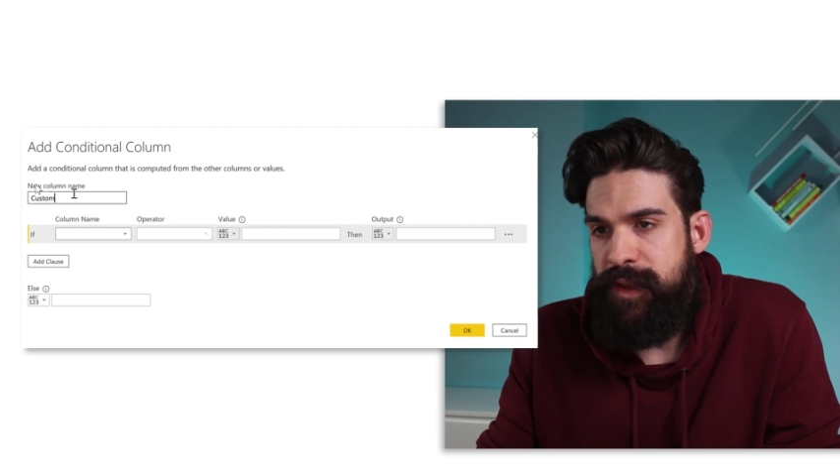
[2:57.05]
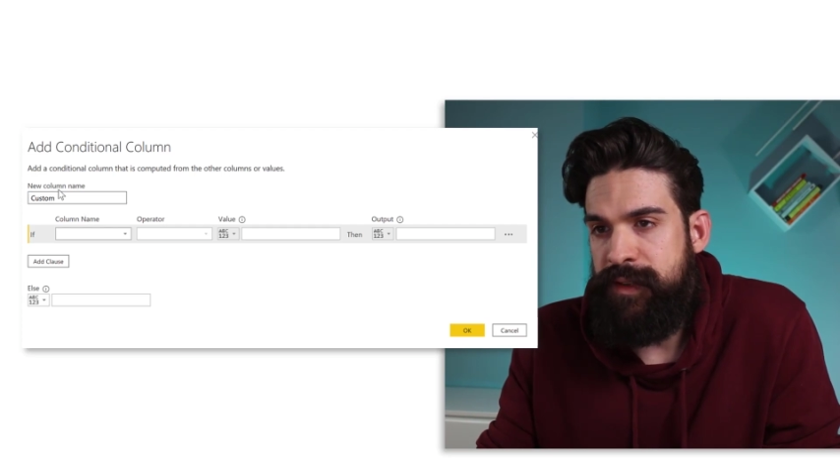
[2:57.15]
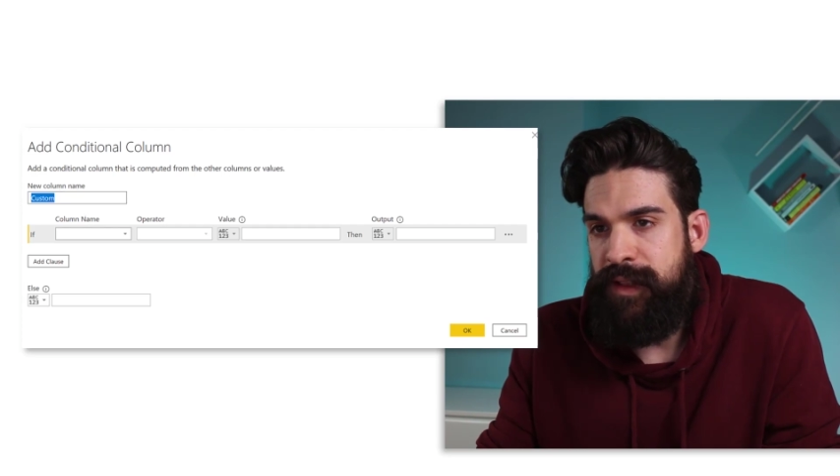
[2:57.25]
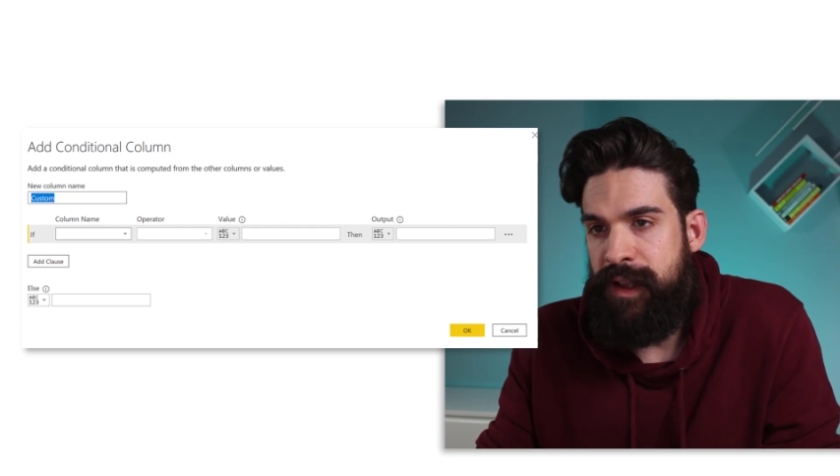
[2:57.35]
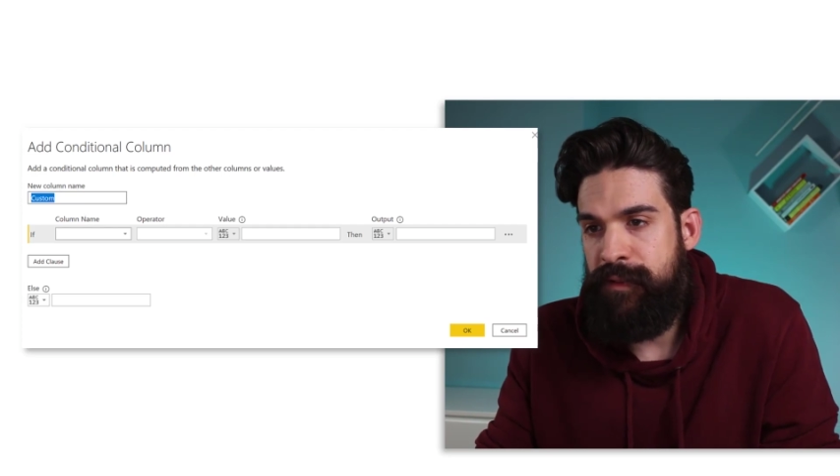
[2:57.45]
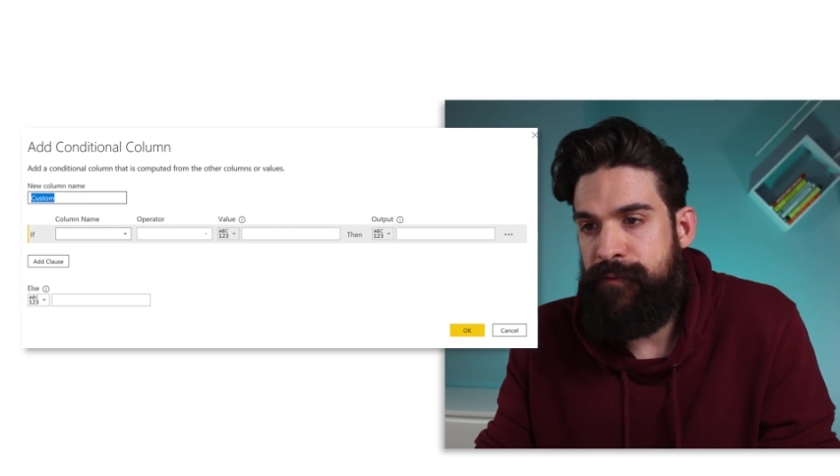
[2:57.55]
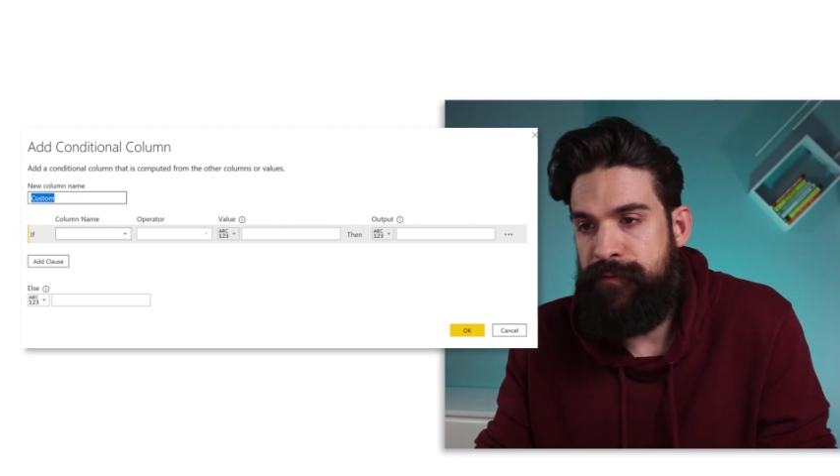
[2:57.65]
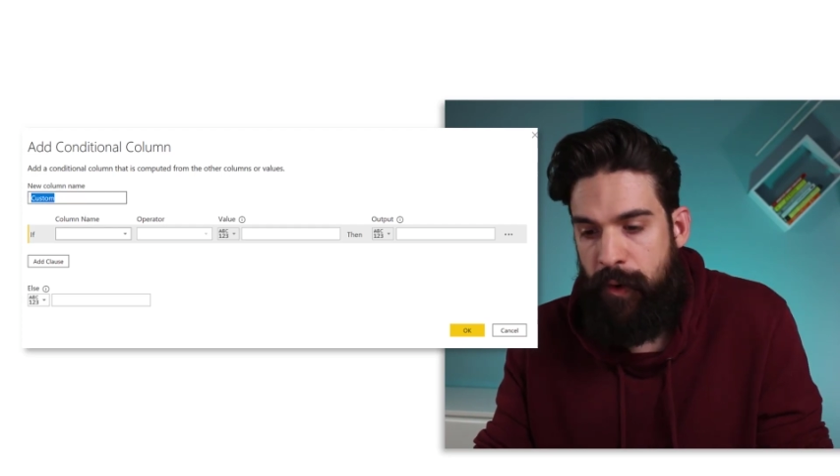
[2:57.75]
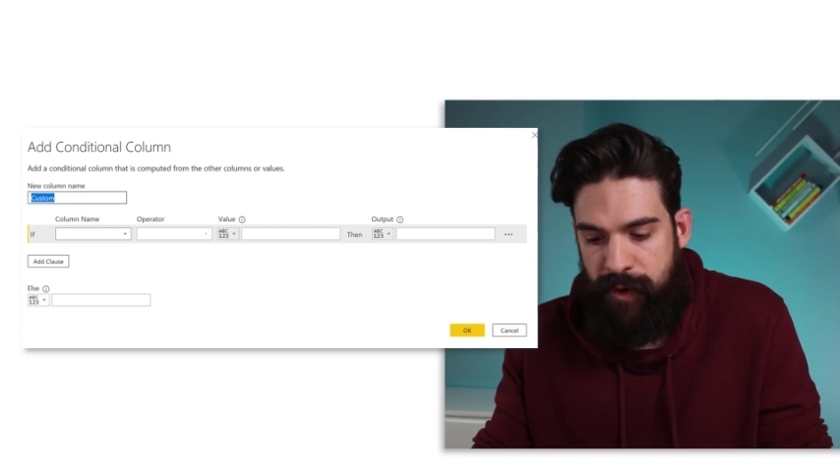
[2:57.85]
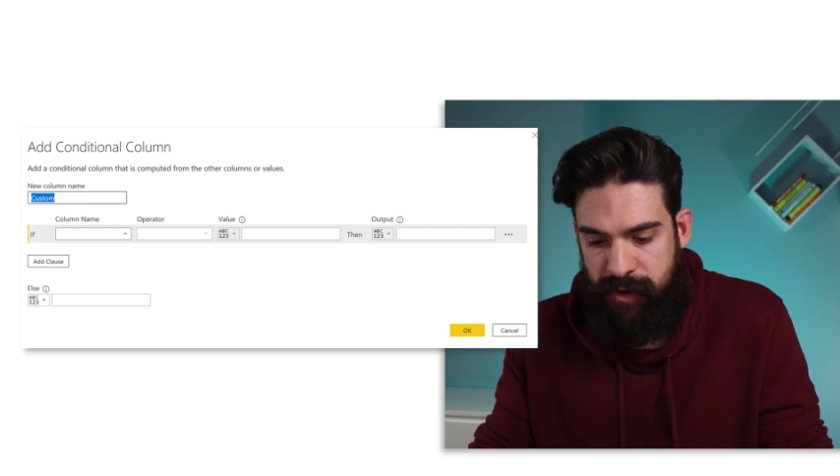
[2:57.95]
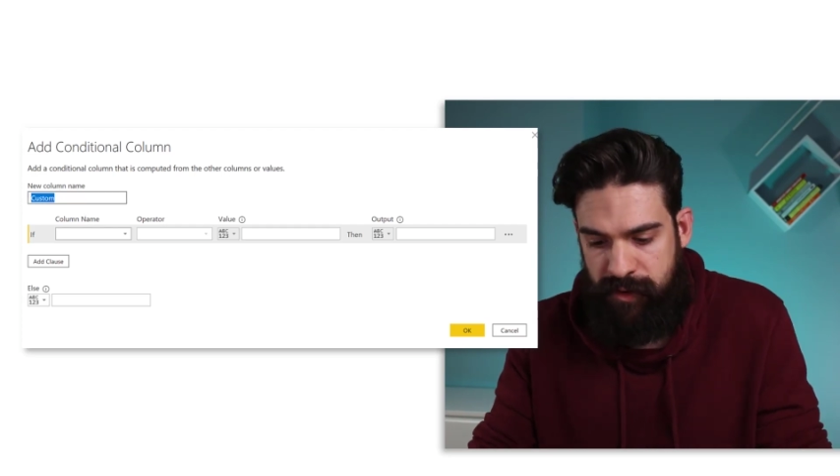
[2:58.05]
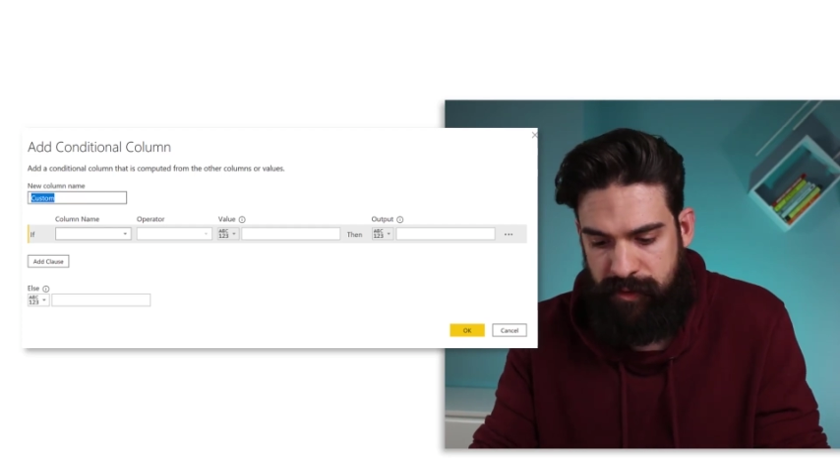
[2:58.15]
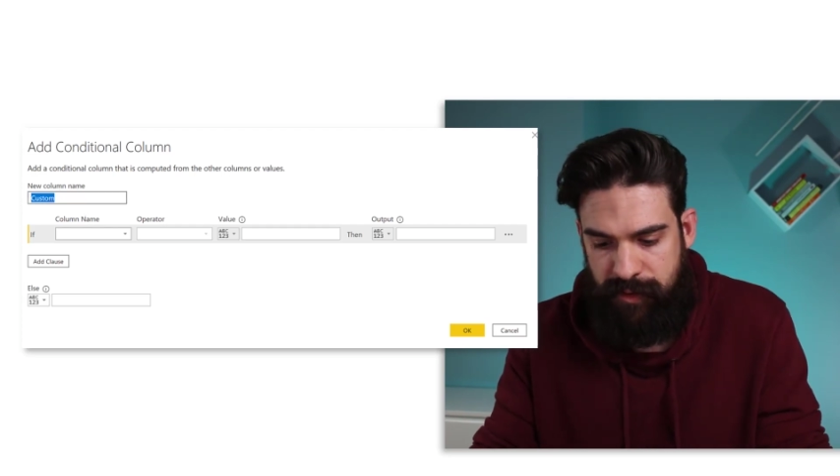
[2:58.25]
is then for